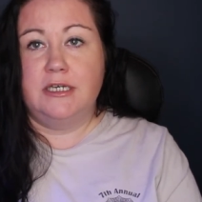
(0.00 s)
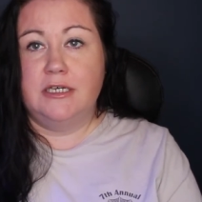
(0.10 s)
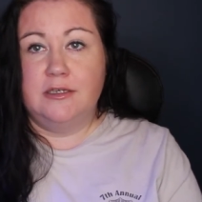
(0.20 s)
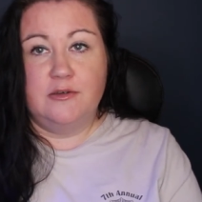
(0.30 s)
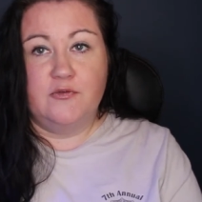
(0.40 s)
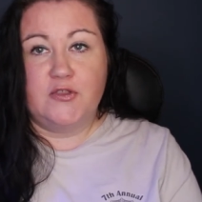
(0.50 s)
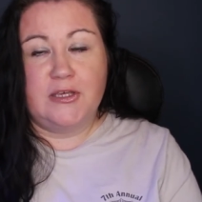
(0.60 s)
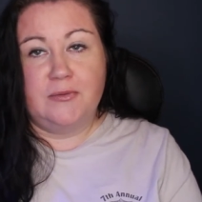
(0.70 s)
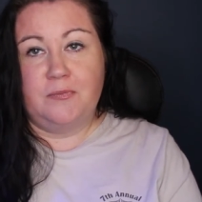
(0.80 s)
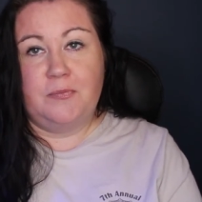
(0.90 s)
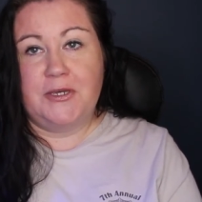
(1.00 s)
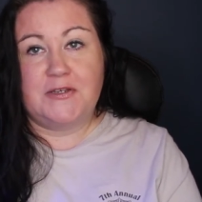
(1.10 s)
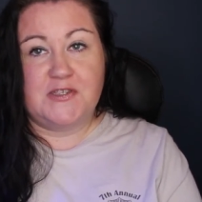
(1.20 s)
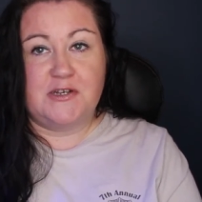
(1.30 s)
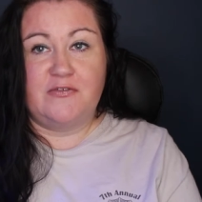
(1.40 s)
if they
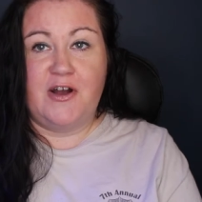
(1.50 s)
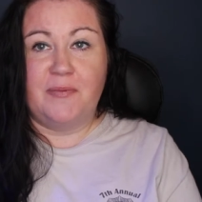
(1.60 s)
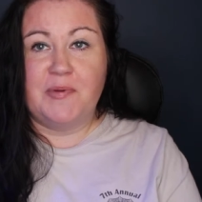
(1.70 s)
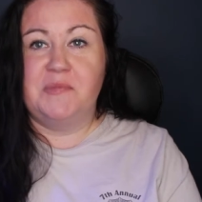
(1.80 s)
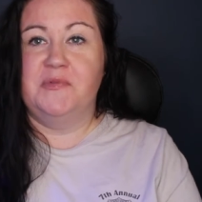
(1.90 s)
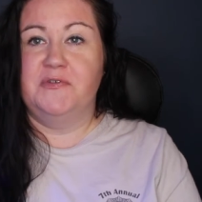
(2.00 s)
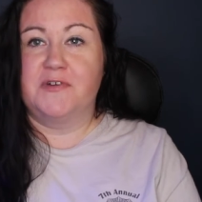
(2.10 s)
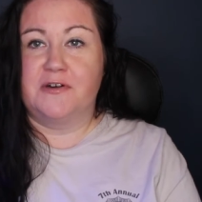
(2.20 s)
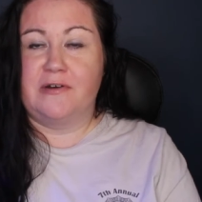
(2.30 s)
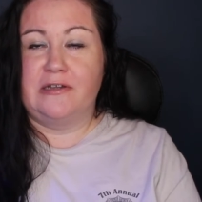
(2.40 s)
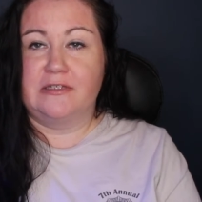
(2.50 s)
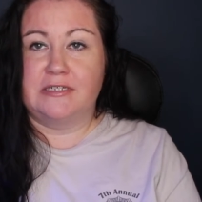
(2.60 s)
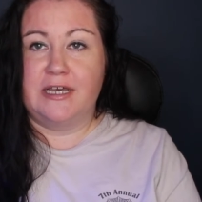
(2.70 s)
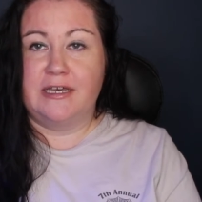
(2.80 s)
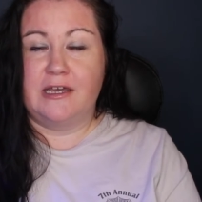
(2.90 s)
picked stuff up and moved it around the
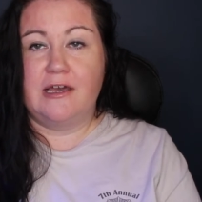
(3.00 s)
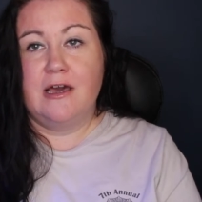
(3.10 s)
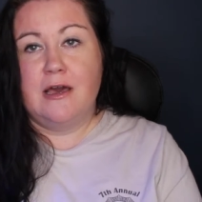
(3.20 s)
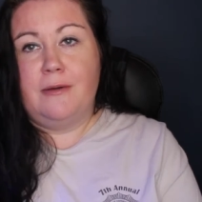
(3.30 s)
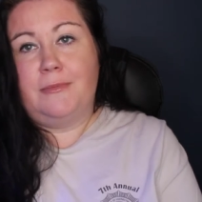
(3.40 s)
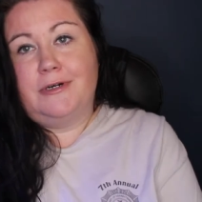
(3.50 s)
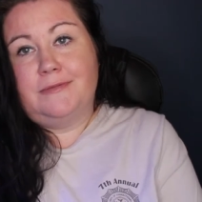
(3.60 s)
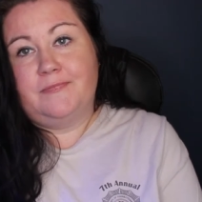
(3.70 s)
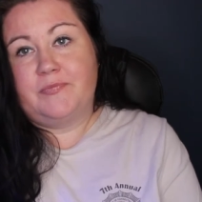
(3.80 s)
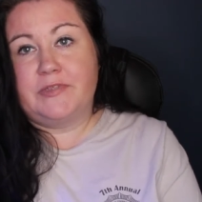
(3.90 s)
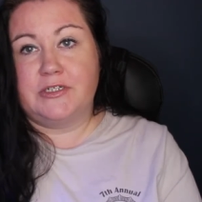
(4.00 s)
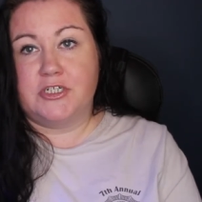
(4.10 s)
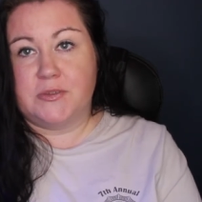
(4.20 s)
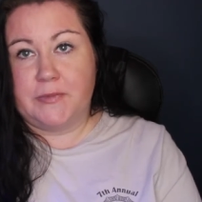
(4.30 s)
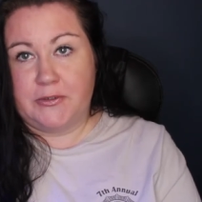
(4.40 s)
tank. But
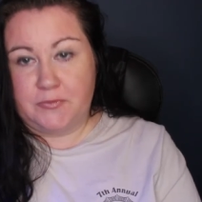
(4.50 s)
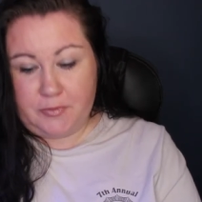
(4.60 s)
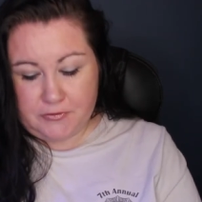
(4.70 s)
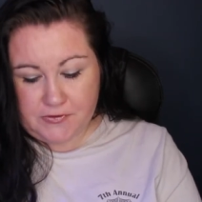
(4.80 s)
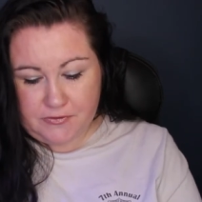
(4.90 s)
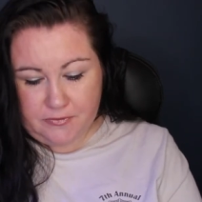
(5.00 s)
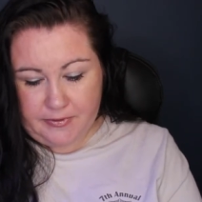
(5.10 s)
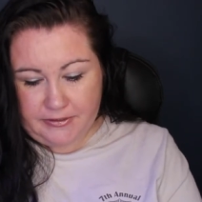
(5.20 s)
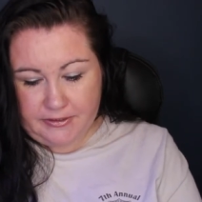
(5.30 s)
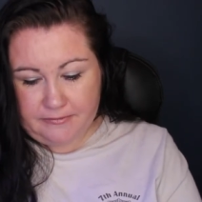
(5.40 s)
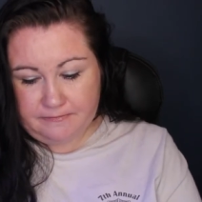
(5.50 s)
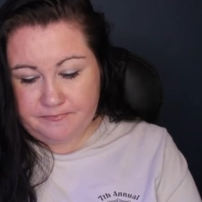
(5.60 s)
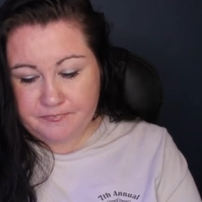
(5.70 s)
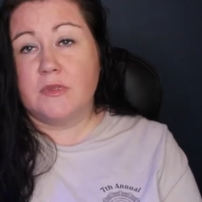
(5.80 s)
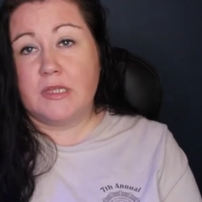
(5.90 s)
that's just my own personal opinion.
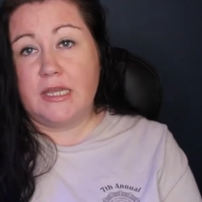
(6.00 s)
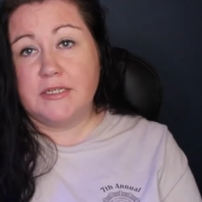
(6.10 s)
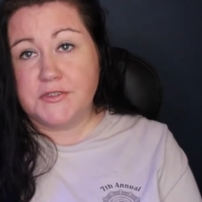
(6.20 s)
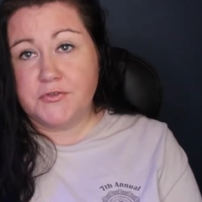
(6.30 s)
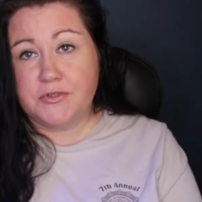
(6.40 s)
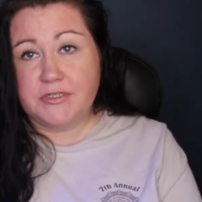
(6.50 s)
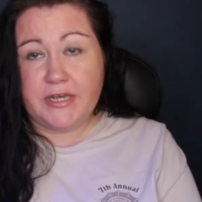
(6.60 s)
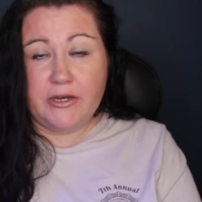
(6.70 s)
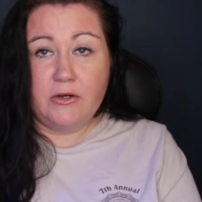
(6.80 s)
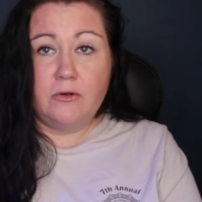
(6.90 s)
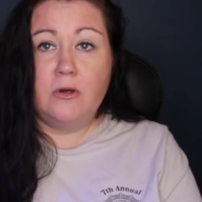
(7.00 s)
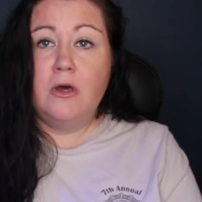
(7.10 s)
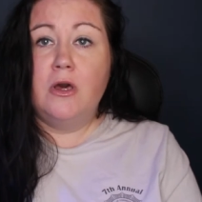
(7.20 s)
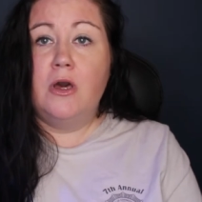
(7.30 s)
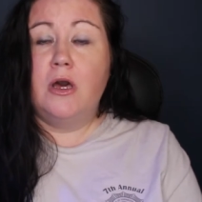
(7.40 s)
As you can tell,
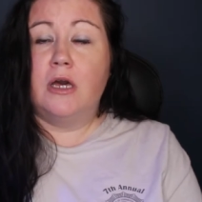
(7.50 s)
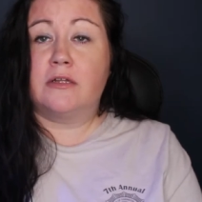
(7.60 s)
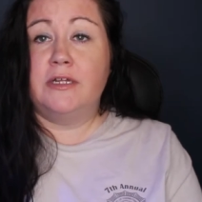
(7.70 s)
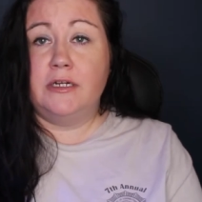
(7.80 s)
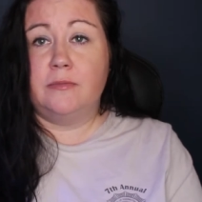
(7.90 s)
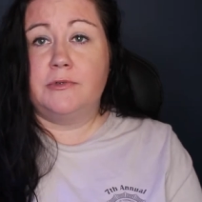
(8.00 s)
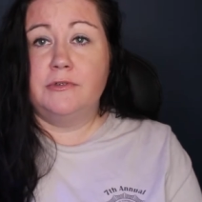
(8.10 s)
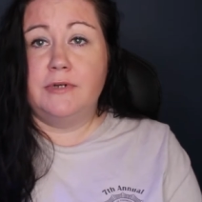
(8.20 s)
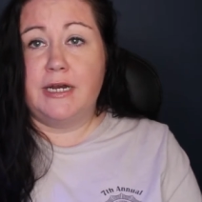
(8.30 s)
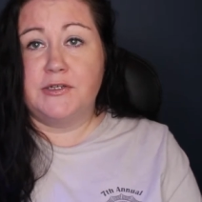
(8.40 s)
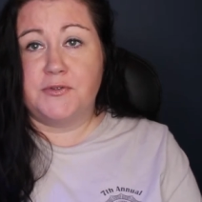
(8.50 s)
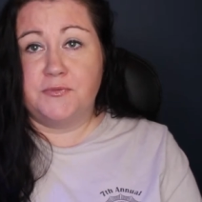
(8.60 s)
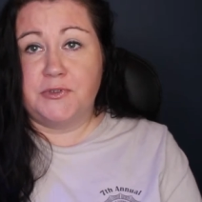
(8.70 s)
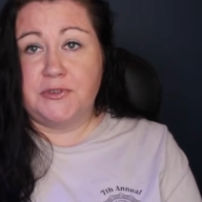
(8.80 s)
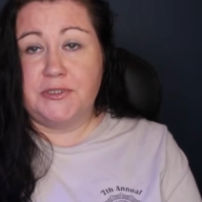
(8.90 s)
a cleanup crew has a
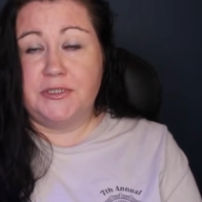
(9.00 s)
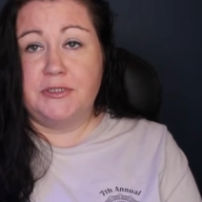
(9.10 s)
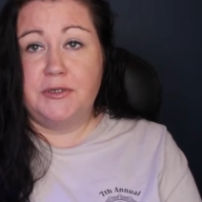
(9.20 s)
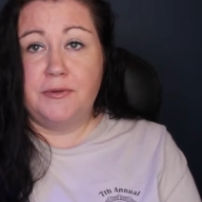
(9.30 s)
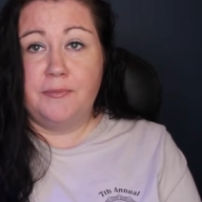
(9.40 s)
really